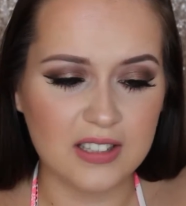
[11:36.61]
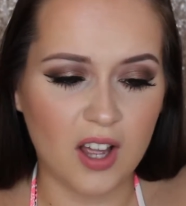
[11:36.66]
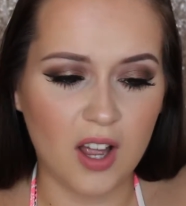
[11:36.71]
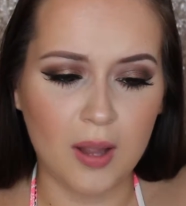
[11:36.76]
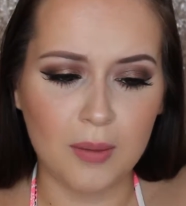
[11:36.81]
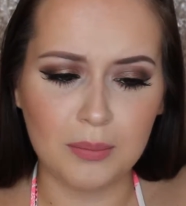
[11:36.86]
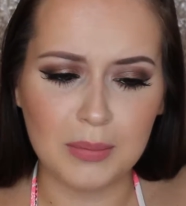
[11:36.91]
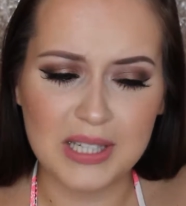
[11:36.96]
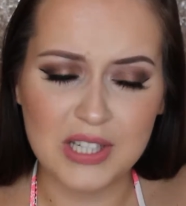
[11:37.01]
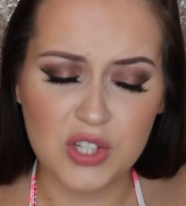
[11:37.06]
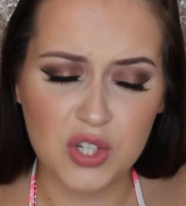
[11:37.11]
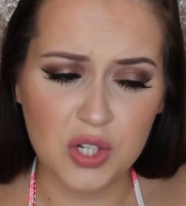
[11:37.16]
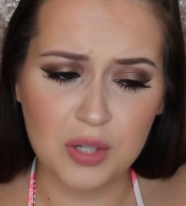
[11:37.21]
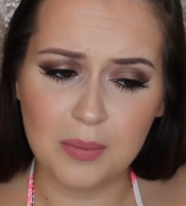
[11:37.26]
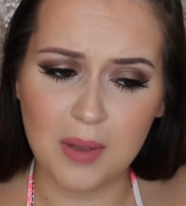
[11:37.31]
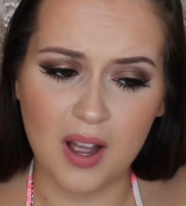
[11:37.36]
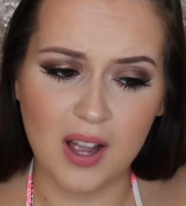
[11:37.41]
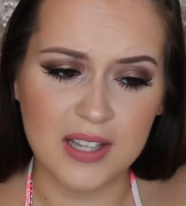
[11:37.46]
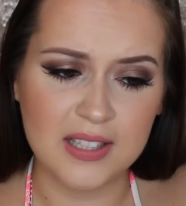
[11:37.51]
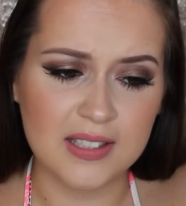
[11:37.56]
I'm in two
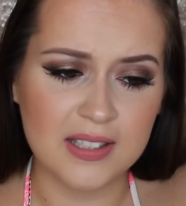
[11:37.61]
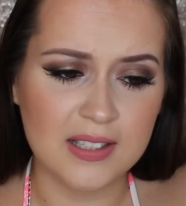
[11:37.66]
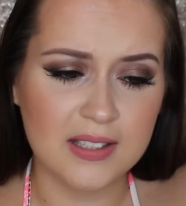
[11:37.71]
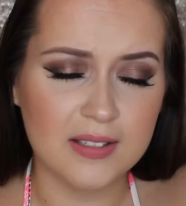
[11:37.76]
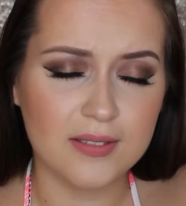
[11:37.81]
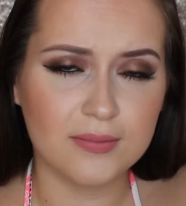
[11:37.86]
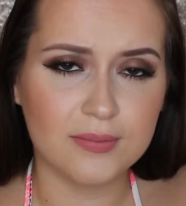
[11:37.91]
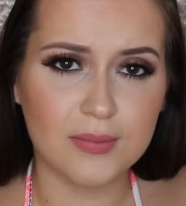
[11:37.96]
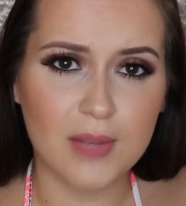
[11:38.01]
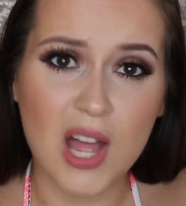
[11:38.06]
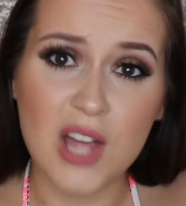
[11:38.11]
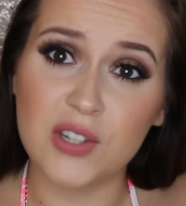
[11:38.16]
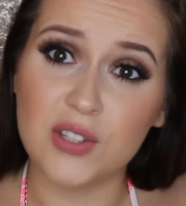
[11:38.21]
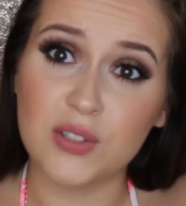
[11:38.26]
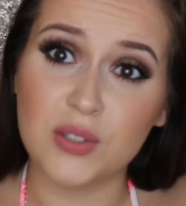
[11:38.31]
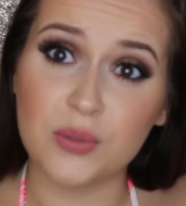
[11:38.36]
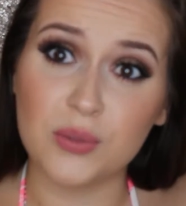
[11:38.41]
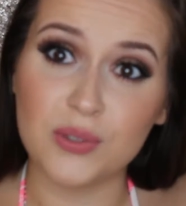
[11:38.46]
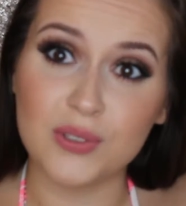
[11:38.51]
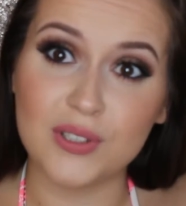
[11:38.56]
minds. I don't
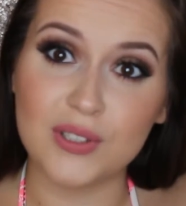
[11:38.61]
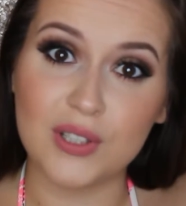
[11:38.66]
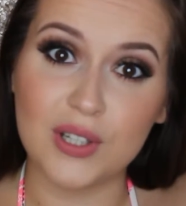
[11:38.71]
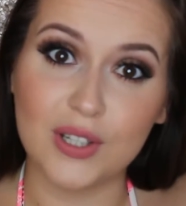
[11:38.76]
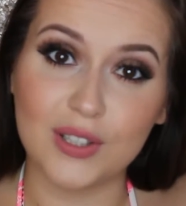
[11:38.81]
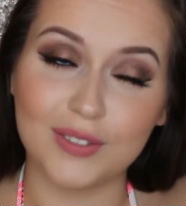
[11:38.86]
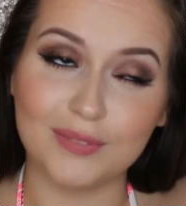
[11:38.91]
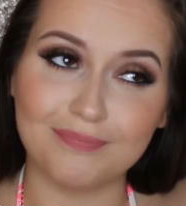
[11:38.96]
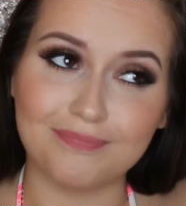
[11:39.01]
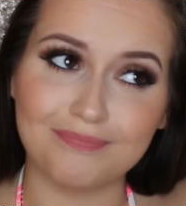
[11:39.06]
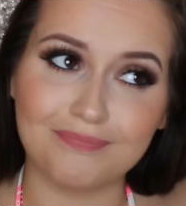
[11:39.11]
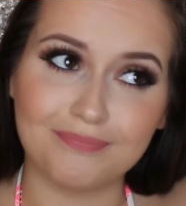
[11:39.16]
know what to do.